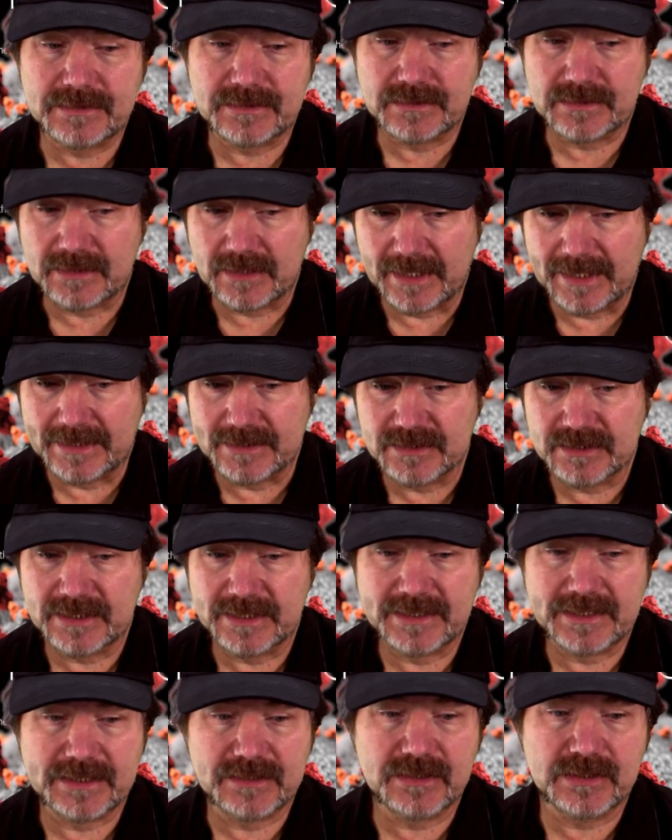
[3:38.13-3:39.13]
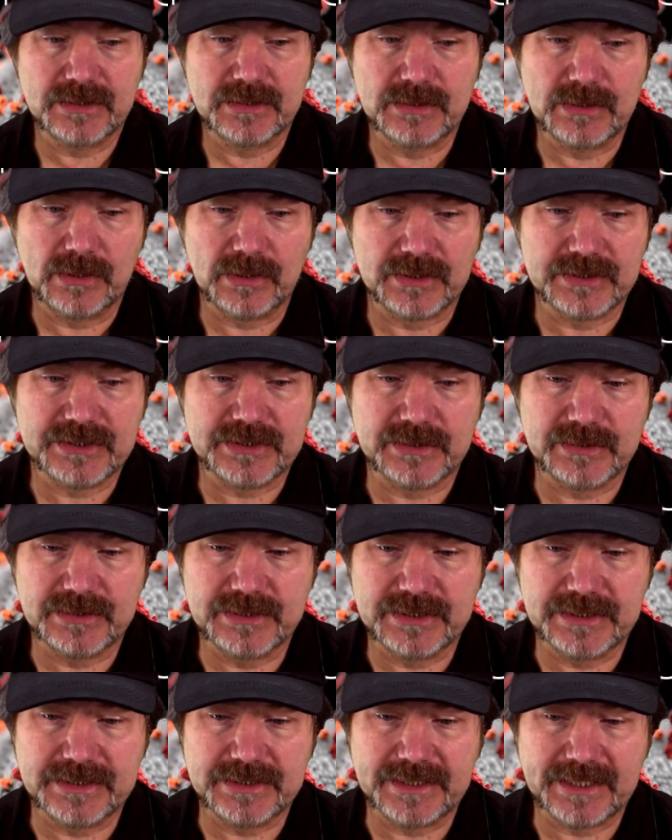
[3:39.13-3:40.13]
and sent it to her
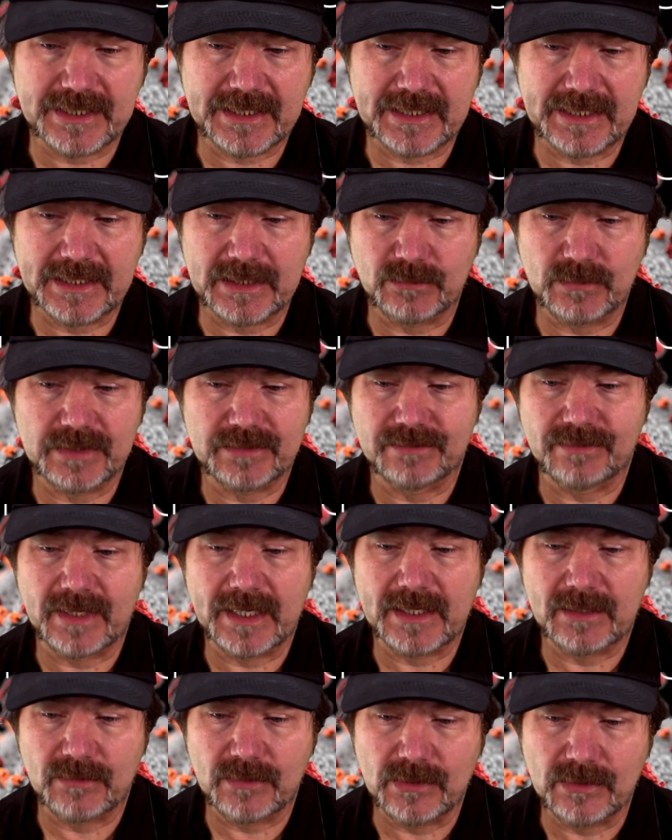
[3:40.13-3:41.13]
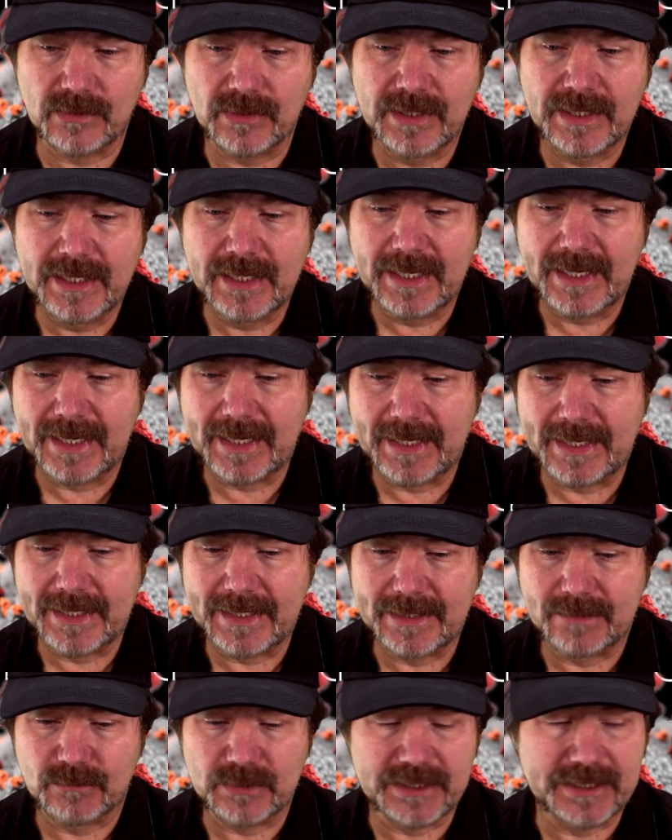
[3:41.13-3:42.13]
surgeon. That kind of went viral, and
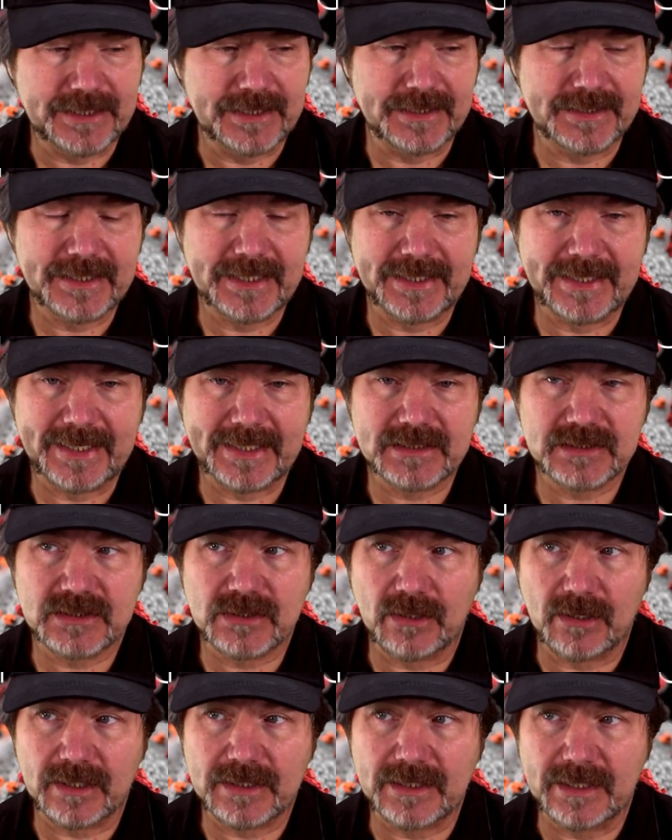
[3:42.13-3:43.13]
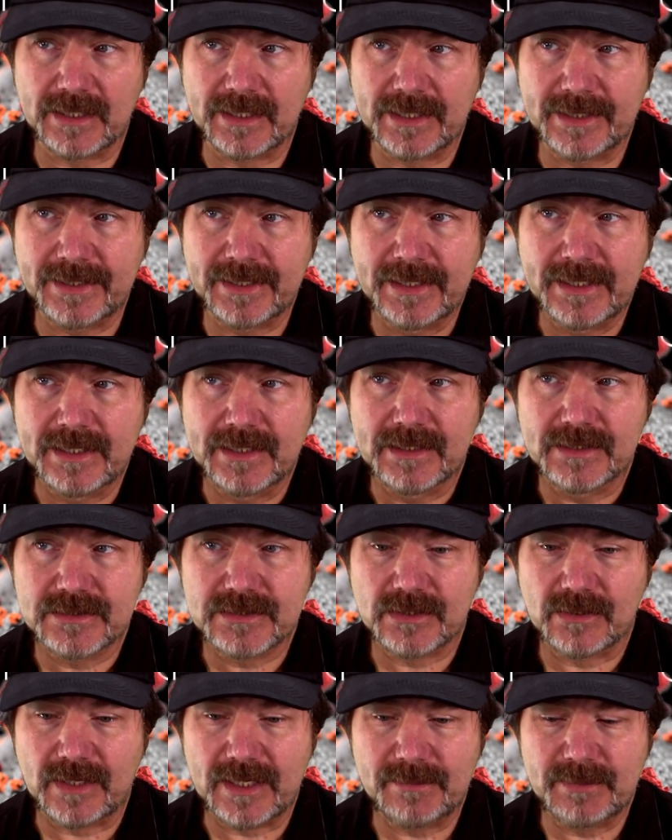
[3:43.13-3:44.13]
we did a TEDx talk on. So
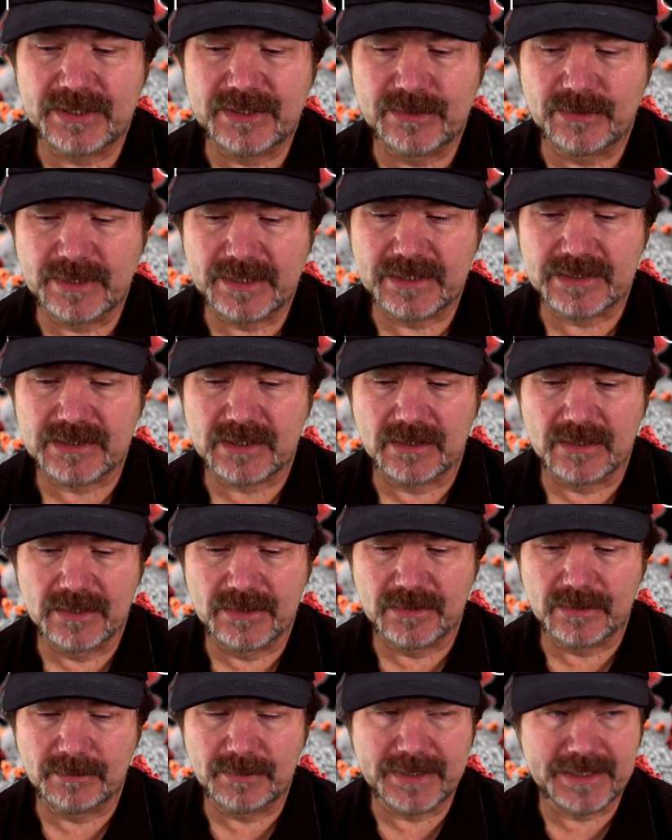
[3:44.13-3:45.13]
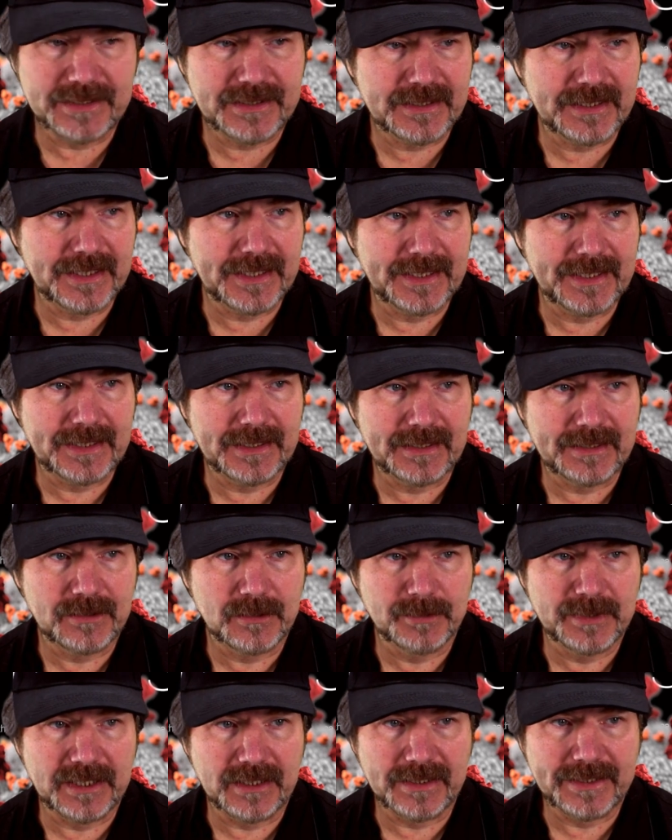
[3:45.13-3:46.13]
I've been doing this a little bit, and a little bit
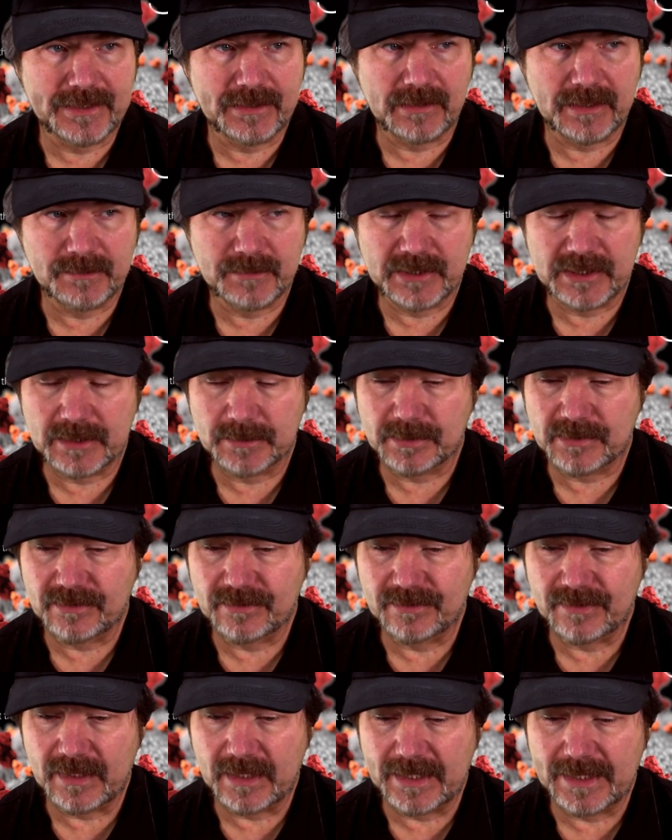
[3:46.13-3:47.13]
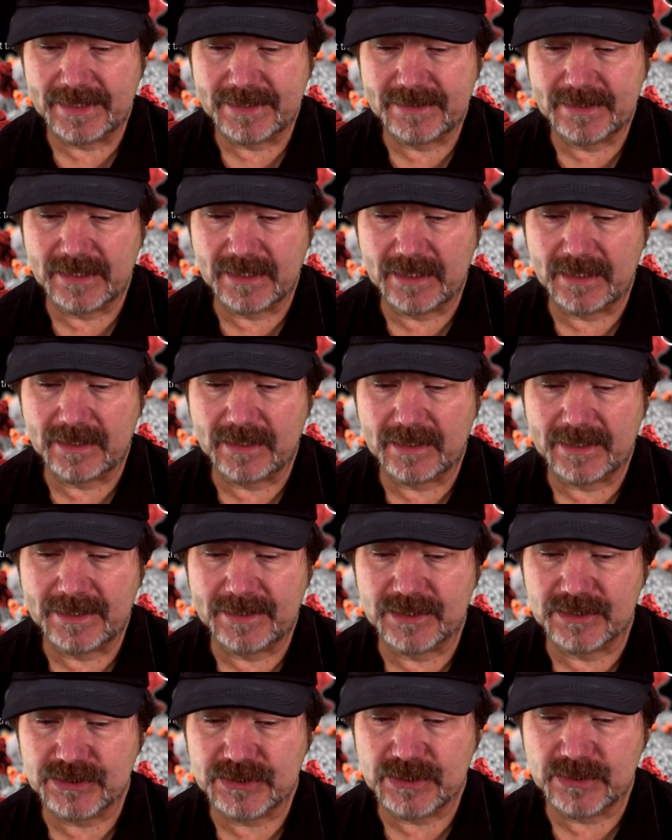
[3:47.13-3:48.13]
later I'm going to provide uh, in the
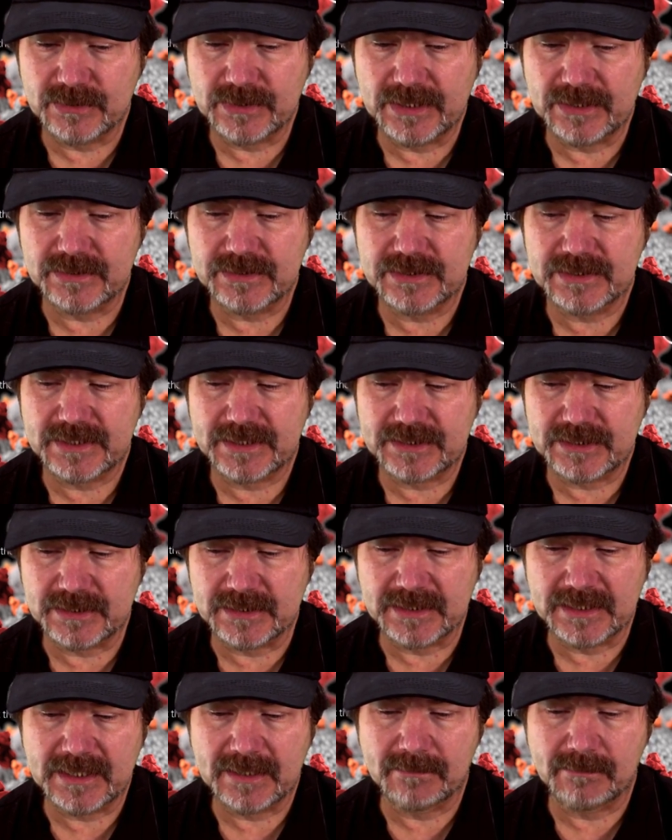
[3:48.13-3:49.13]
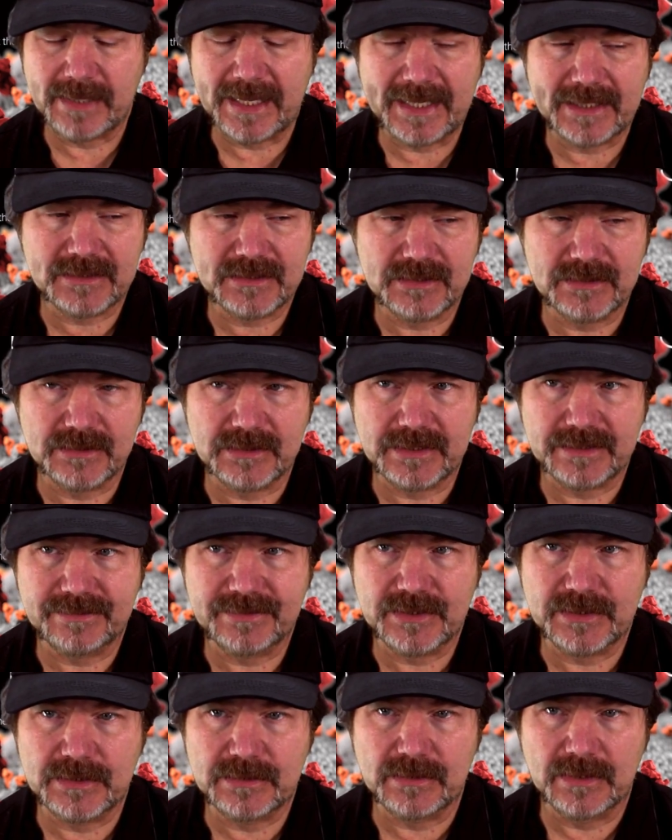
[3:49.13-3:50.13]
show notes that you can come back to if you